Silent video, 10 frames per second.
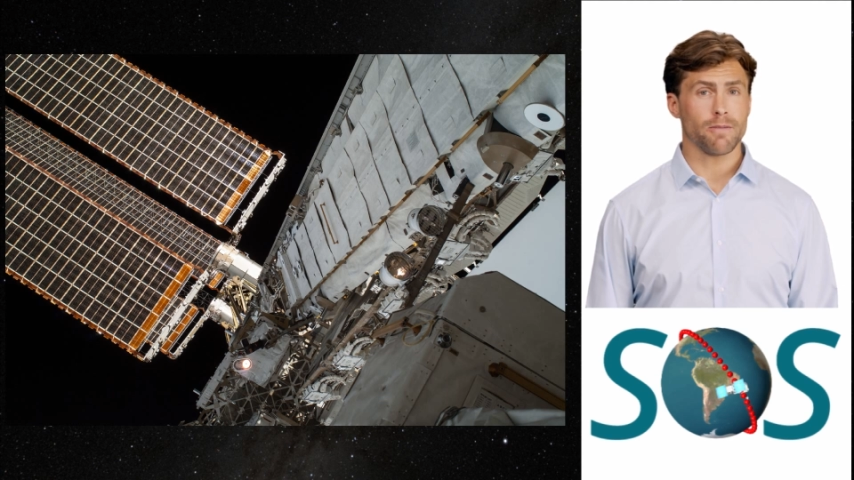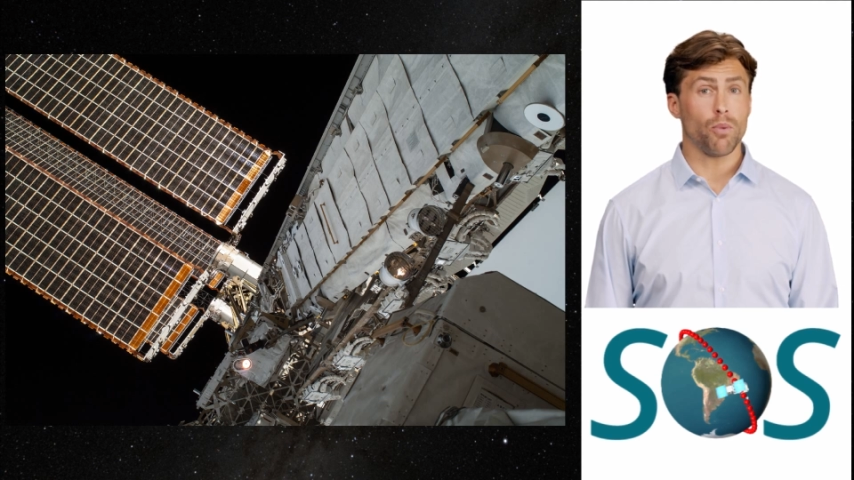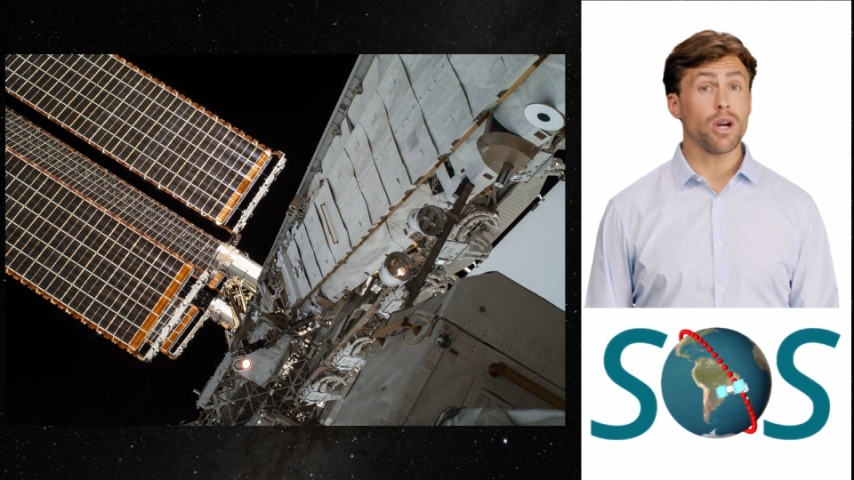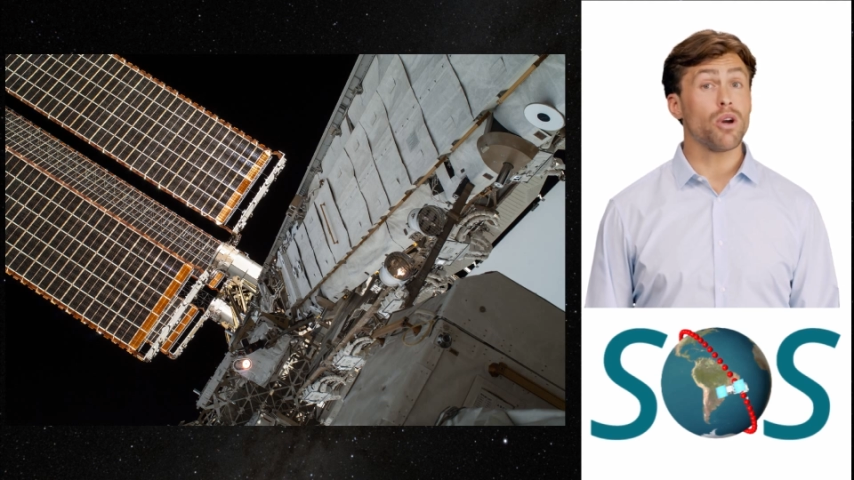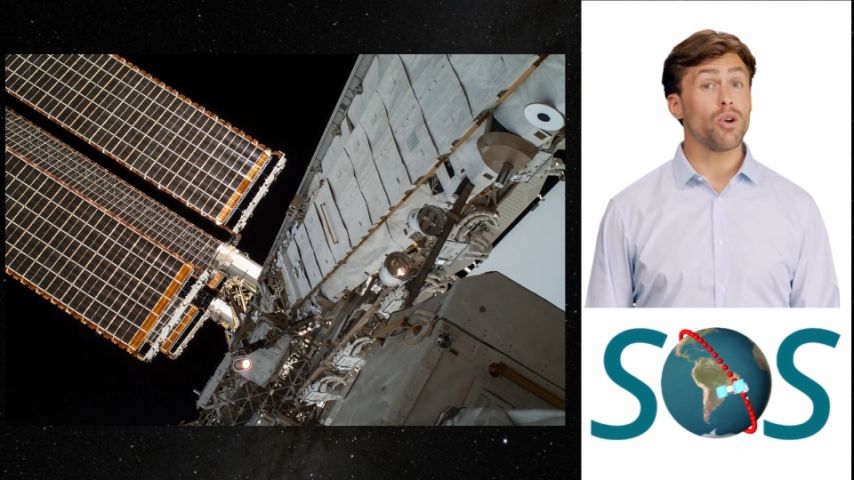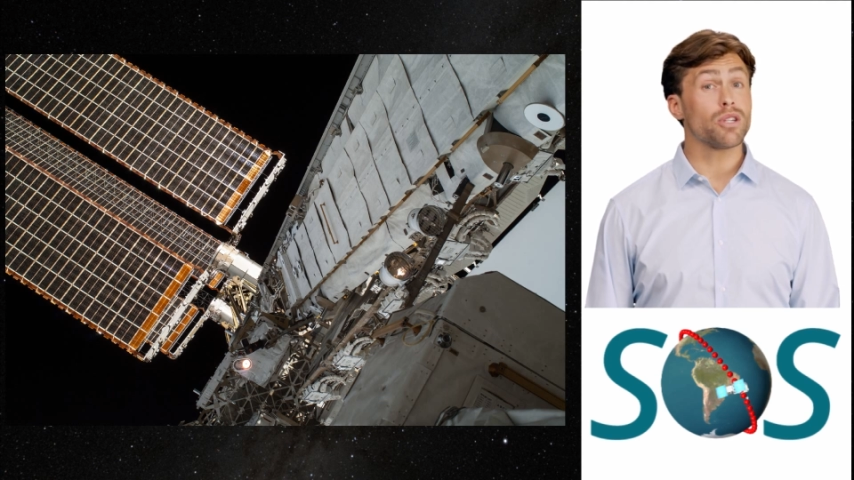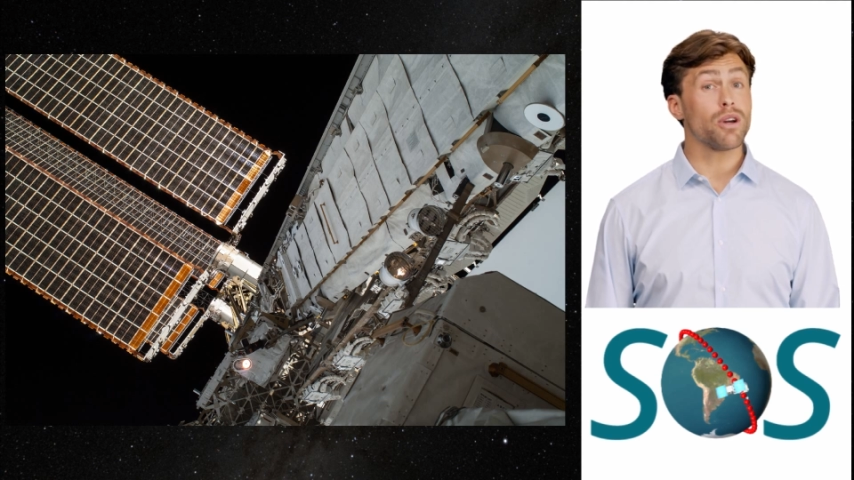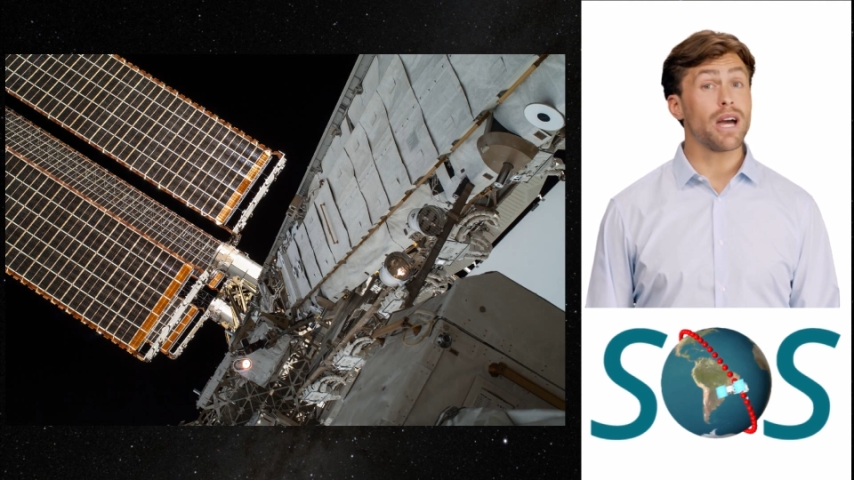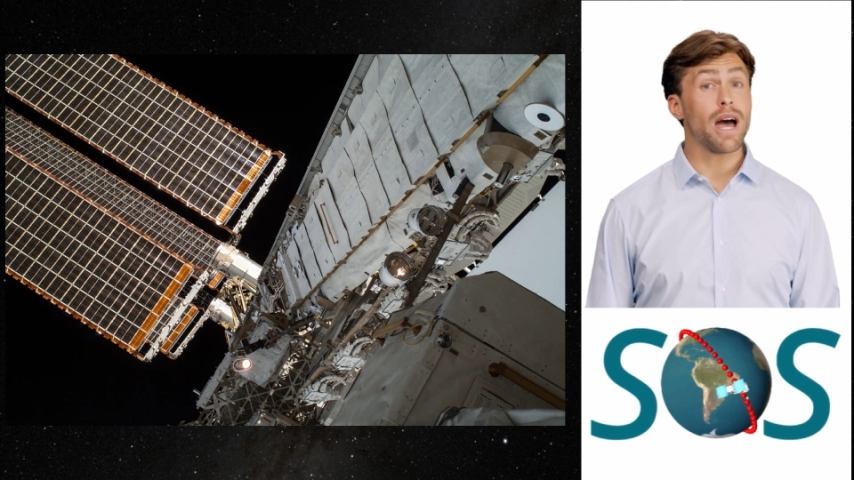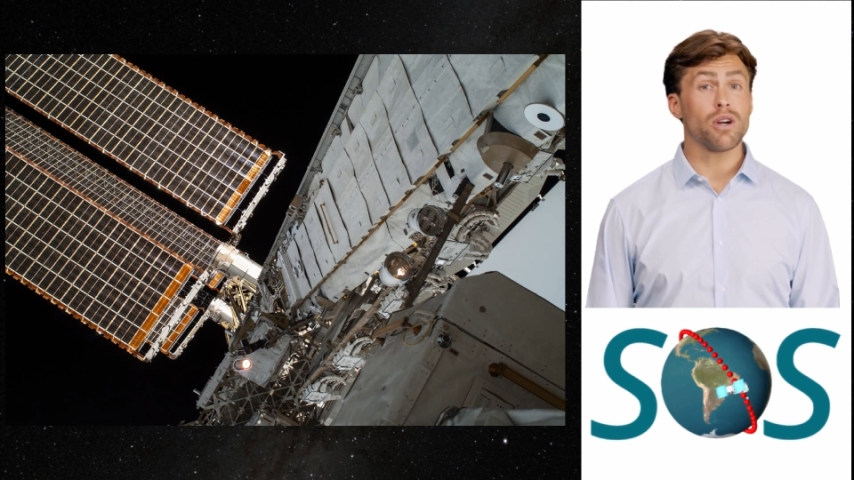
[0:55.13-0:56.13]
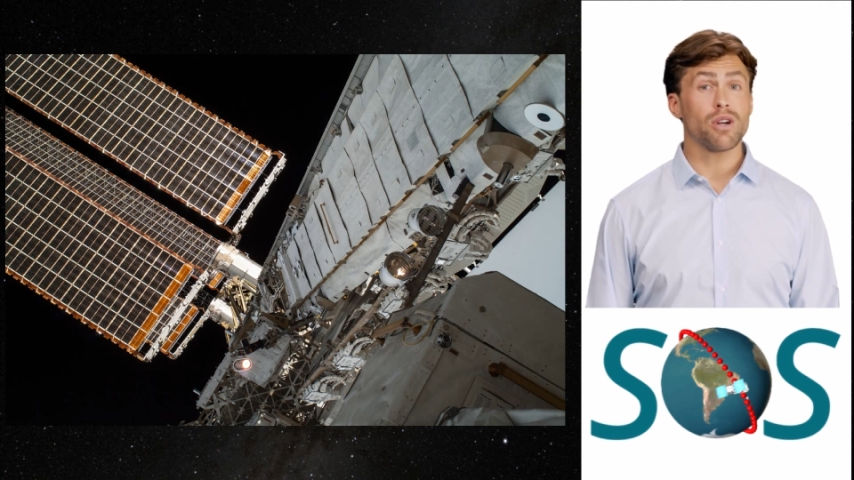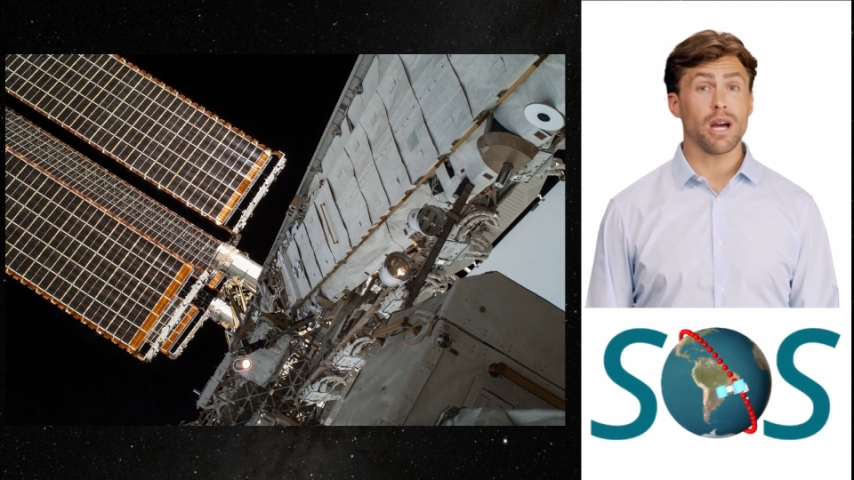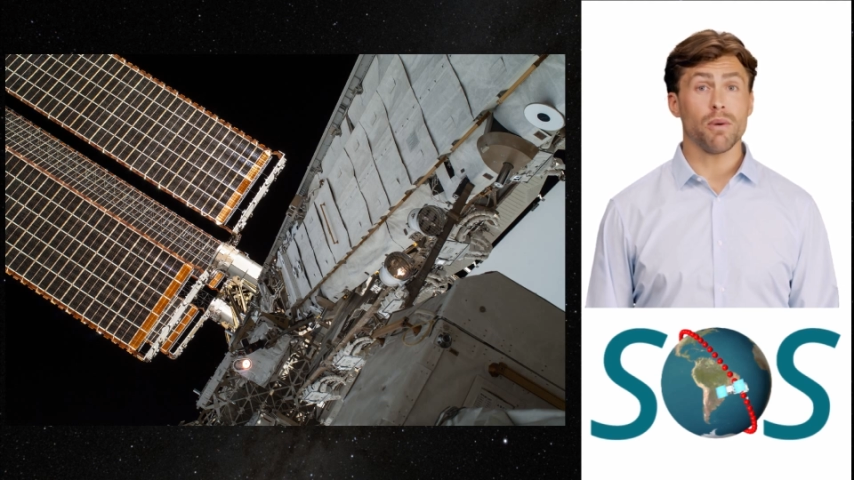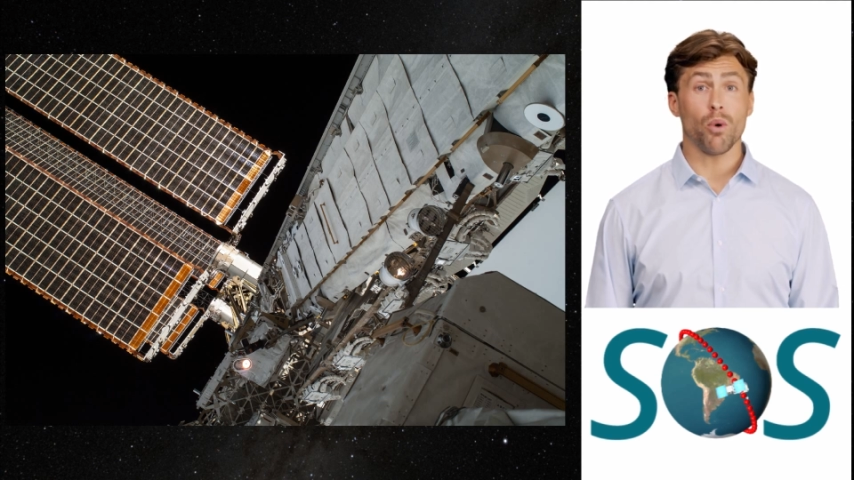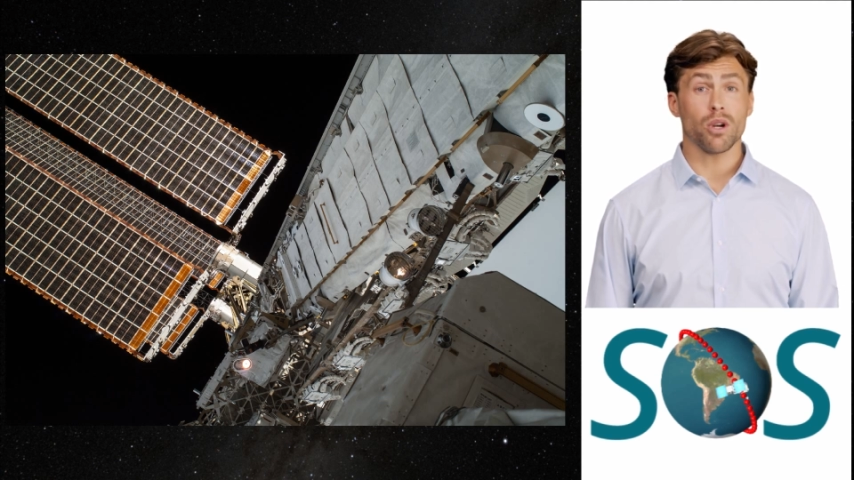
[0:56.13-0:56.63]
We can also
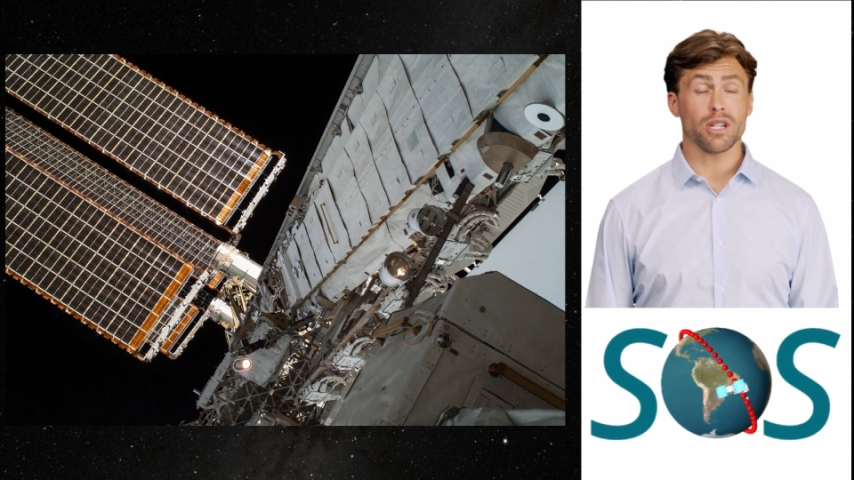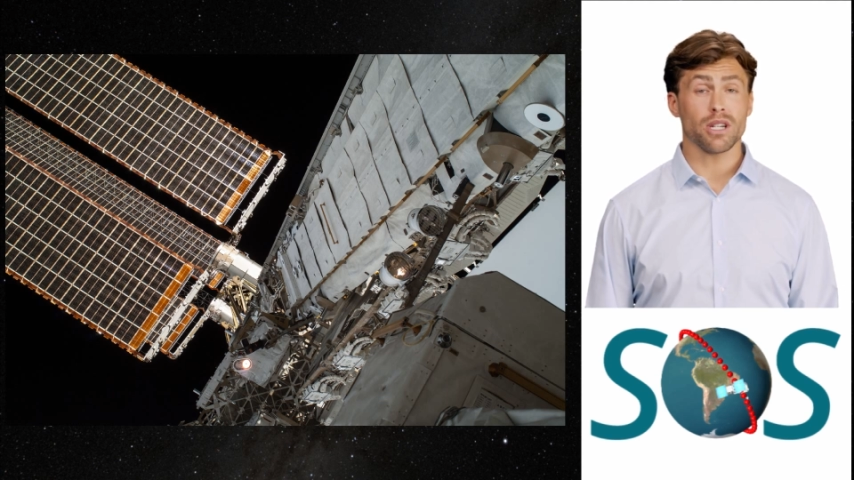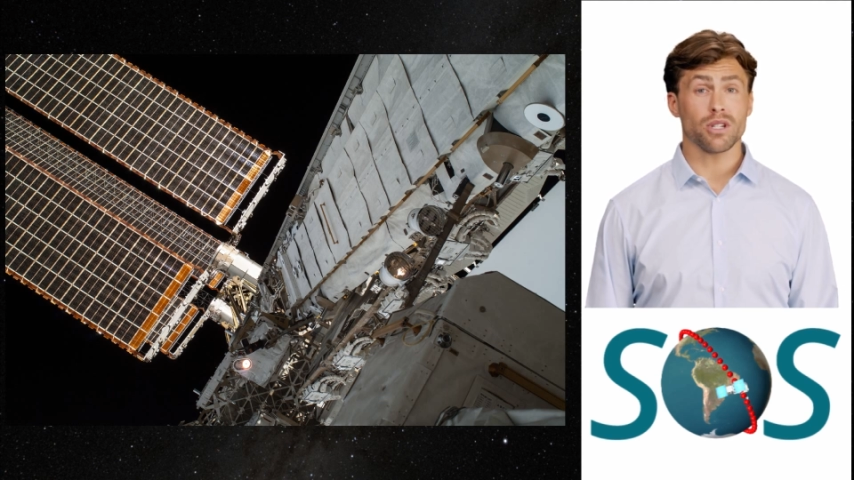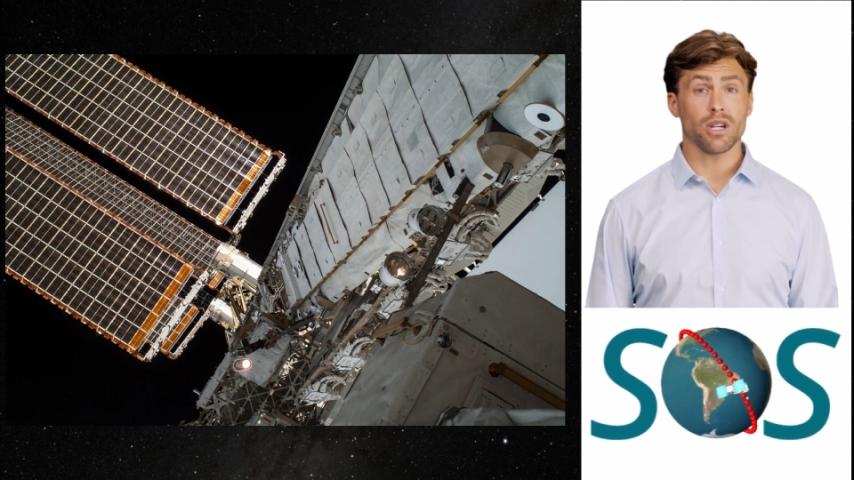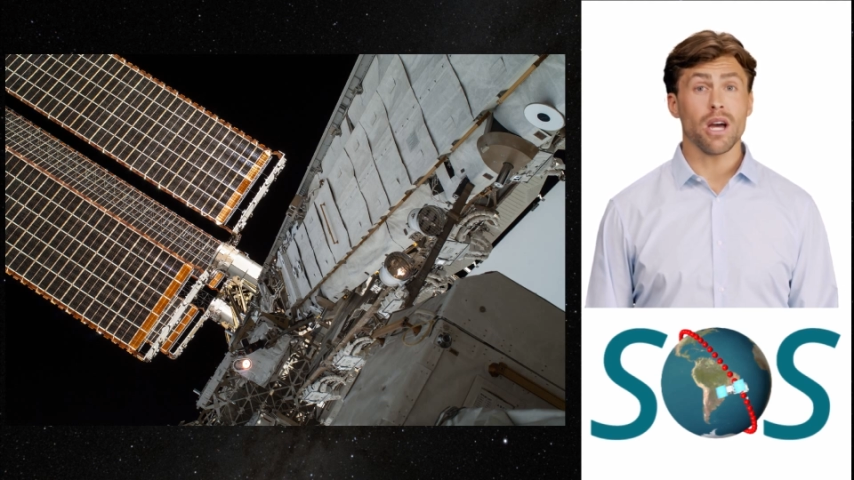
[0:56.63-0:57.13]
calculate wattage